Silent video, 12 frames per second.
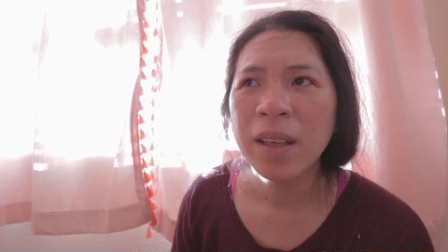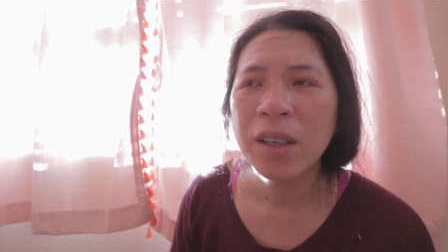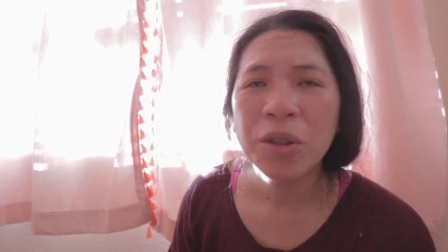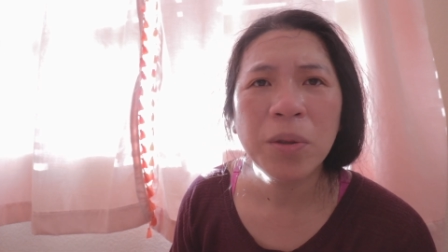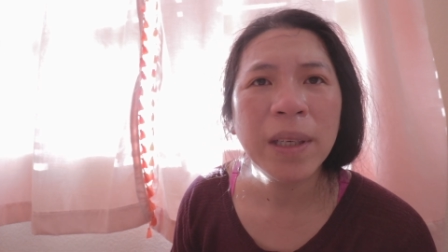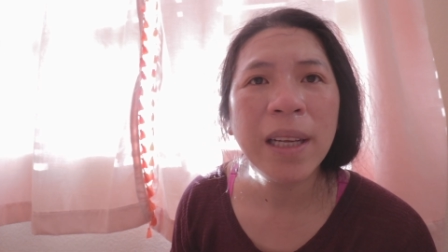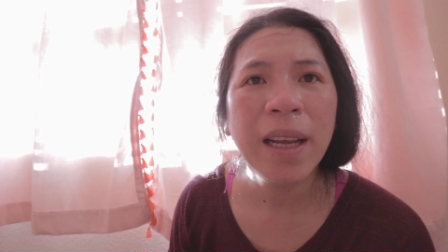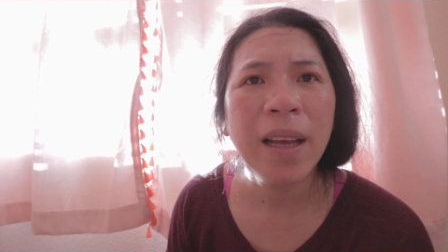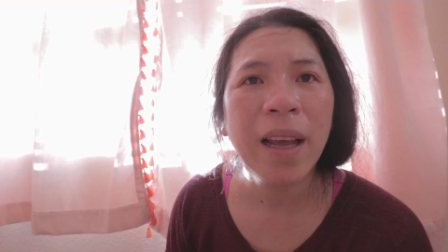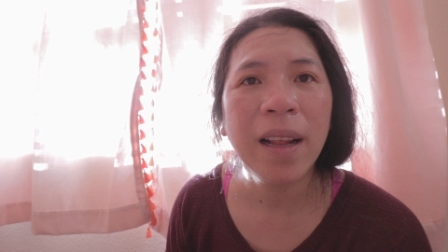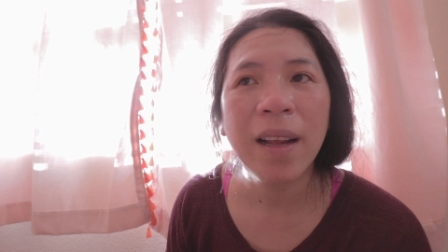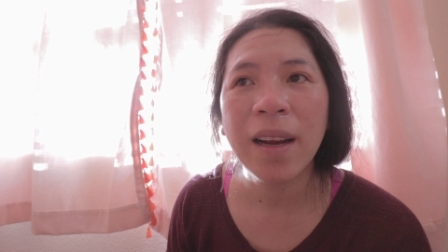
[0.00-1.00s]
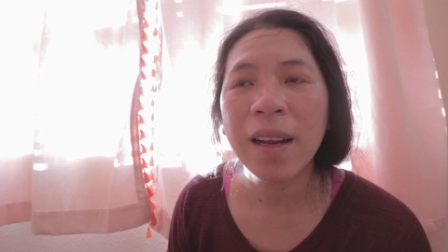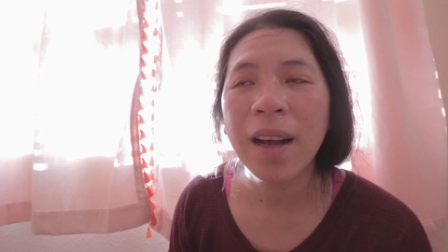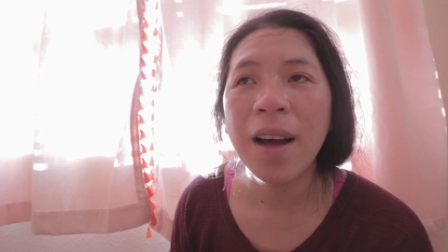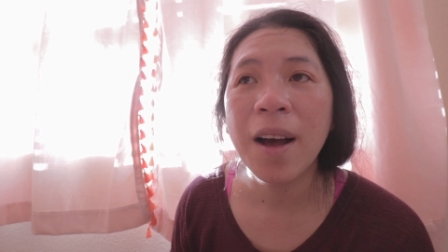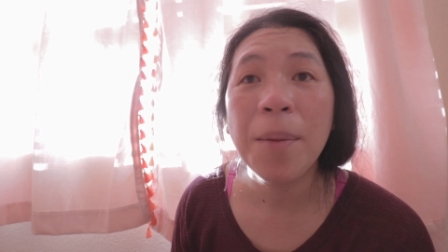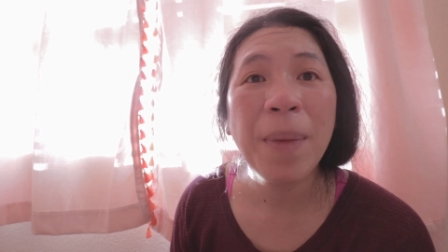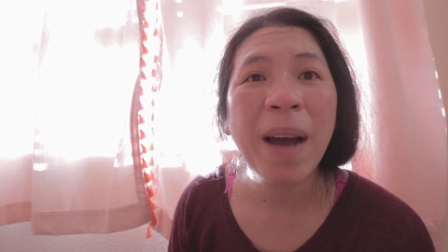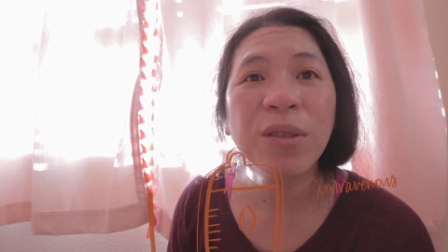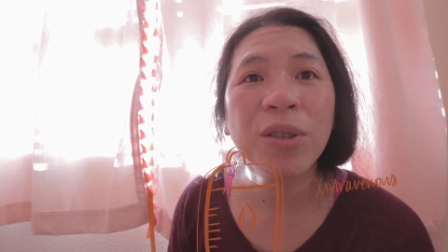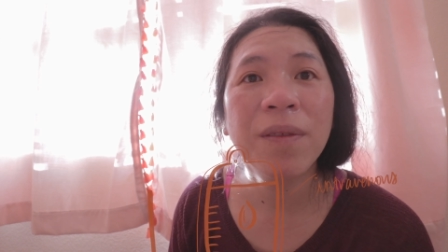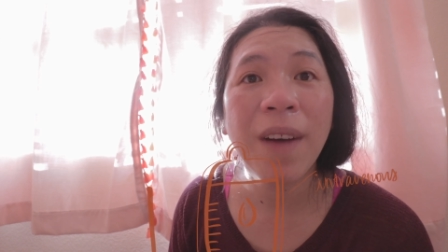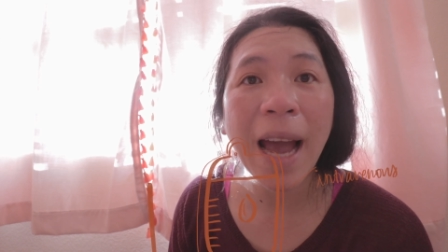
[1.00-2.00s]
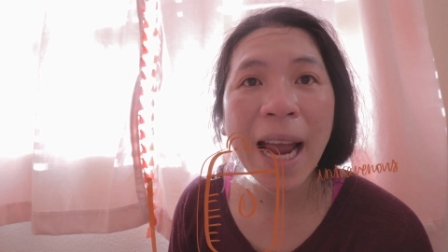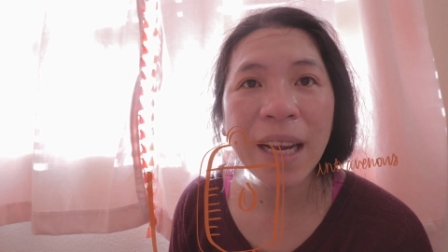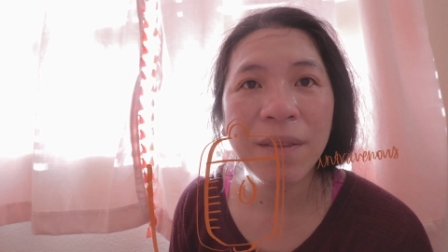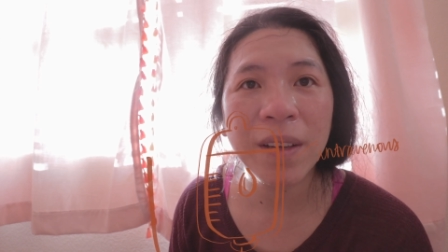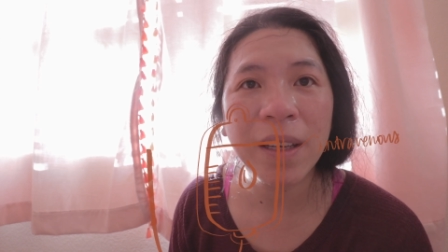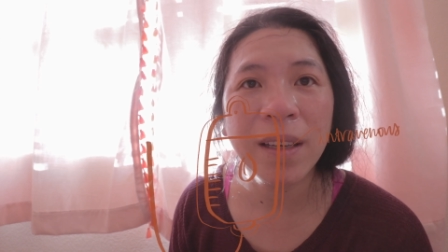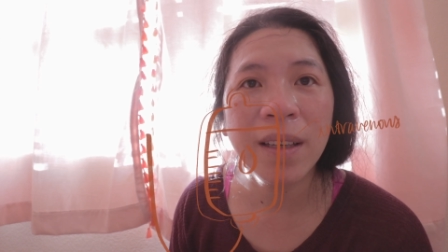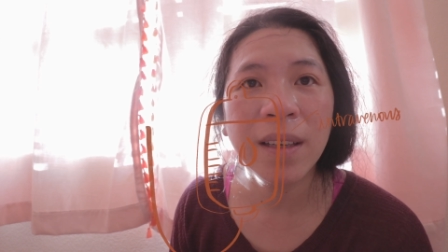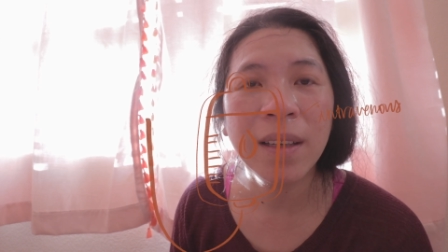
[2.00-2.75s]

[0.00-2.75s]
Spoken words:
drinking like a pouch of Ivy